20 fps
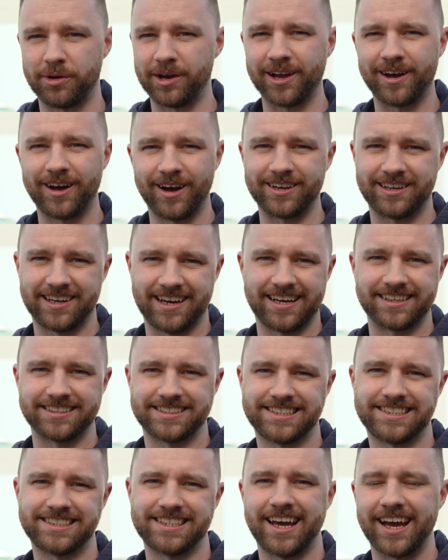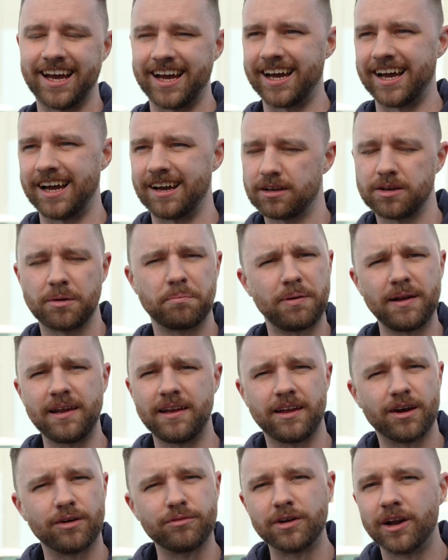hard hats. Completely
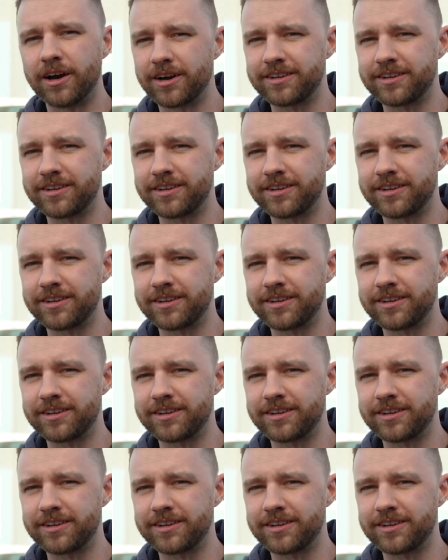overlooked